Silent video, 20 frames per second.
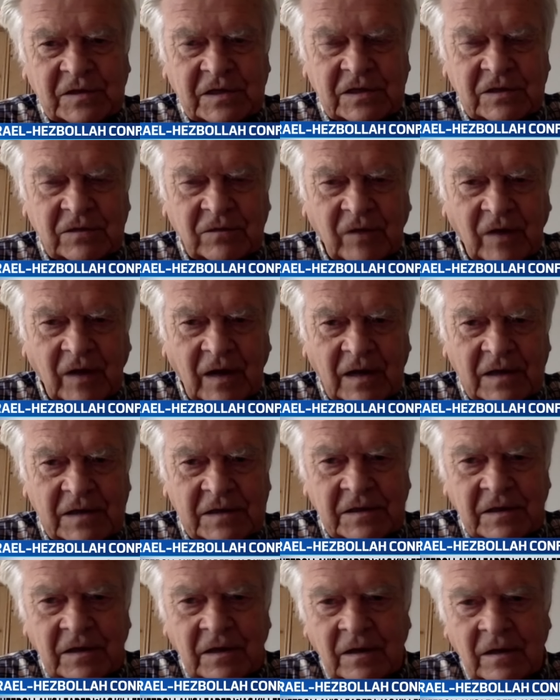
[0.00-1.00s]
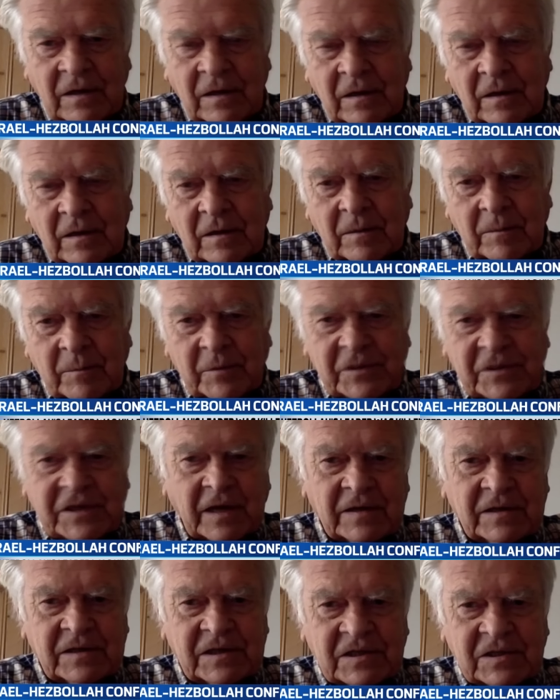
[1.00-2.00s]
for ceasefires
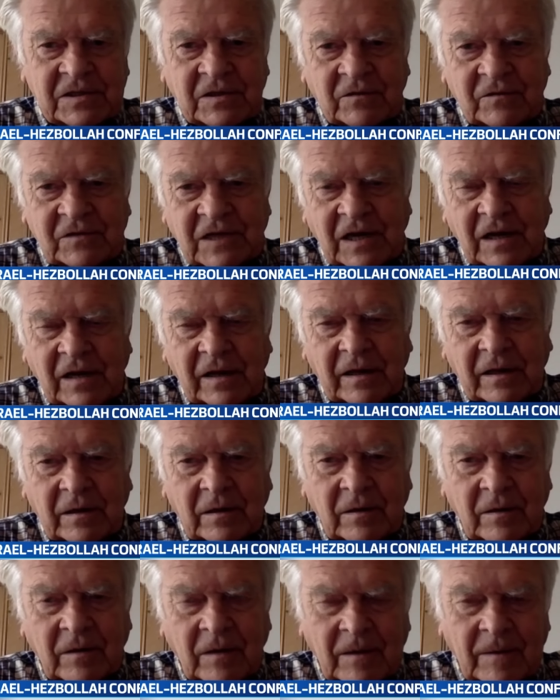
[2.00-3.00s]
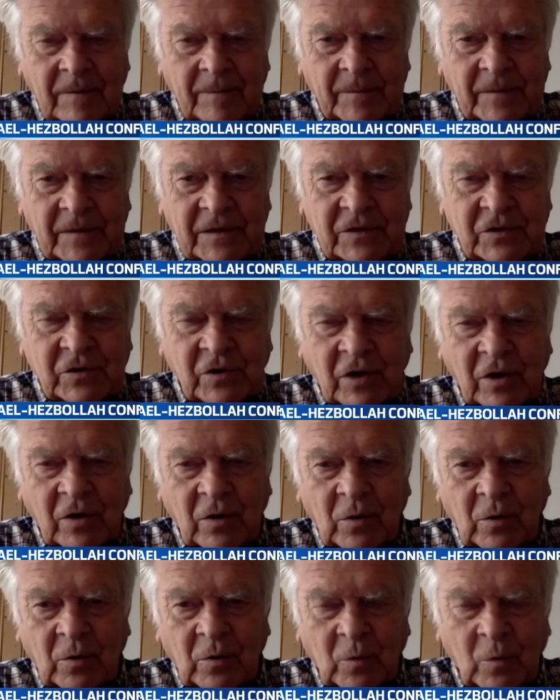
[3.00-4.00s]
pretenses of telling
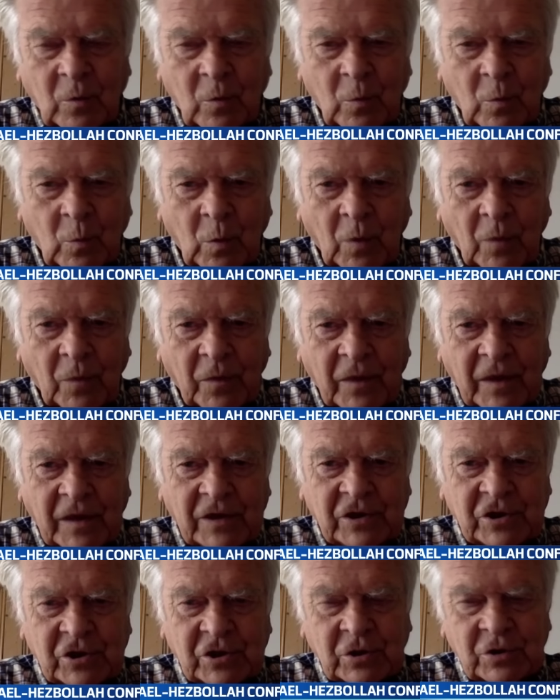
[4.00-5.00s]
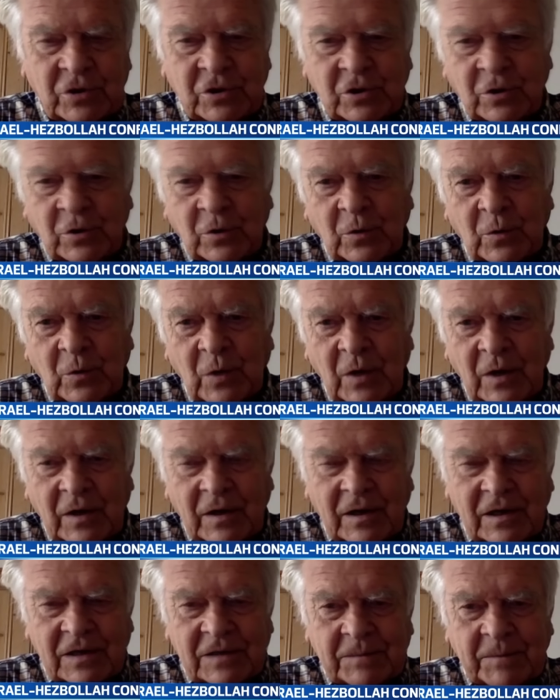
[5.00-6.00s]
Israel what they should do
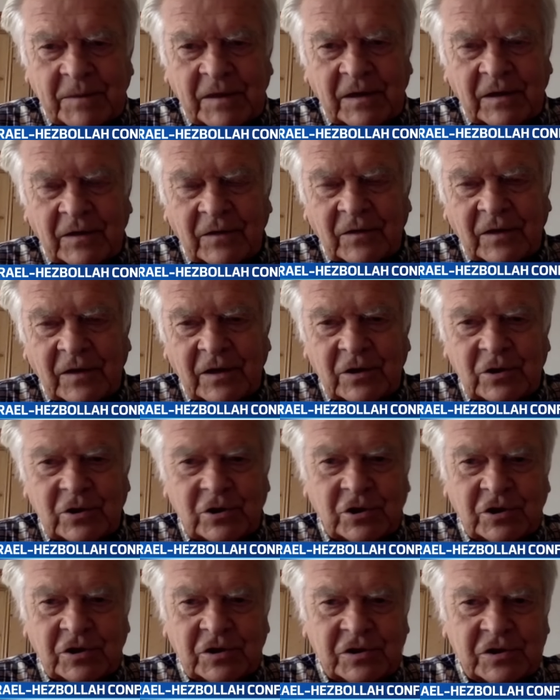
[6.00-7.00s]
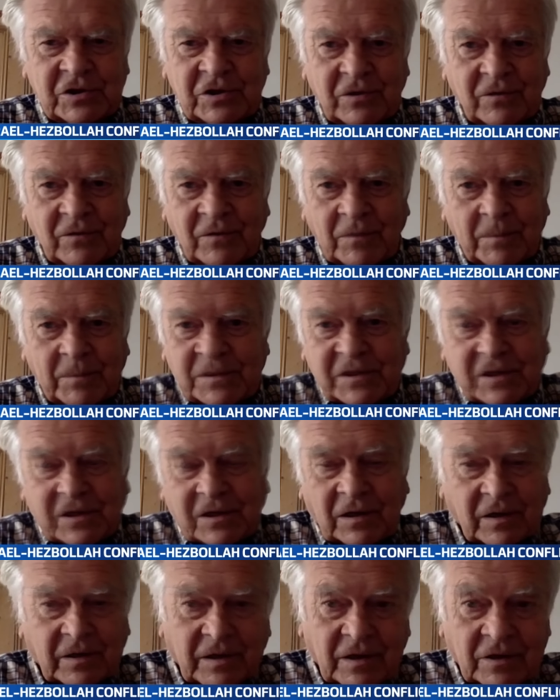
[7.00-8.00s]
as being in the interests of a
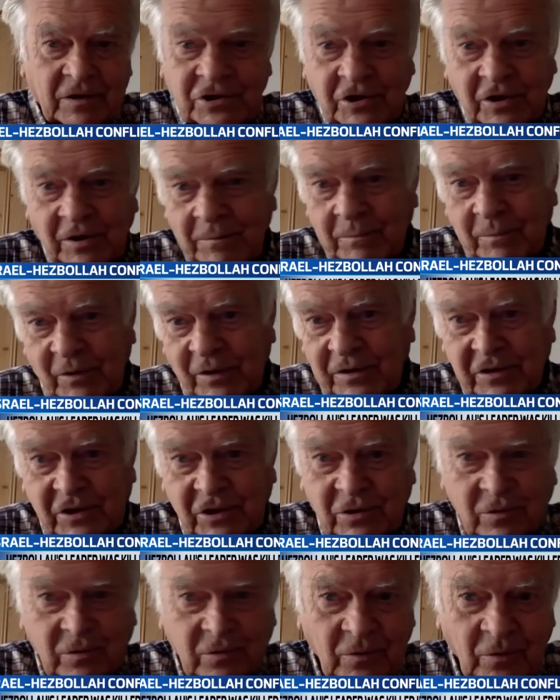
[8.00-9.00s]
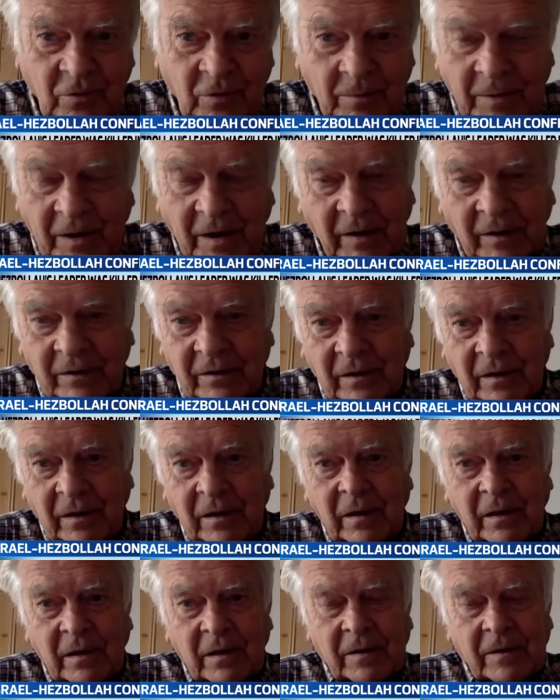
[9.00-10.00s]
particular country, Britain or
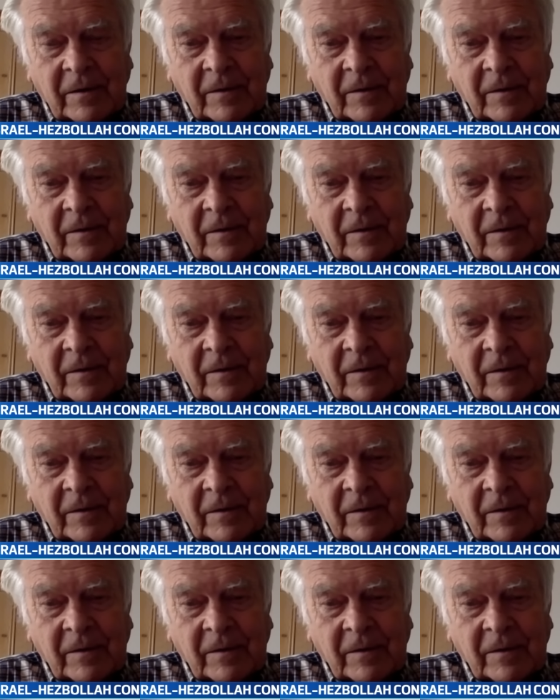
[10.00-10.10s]
America.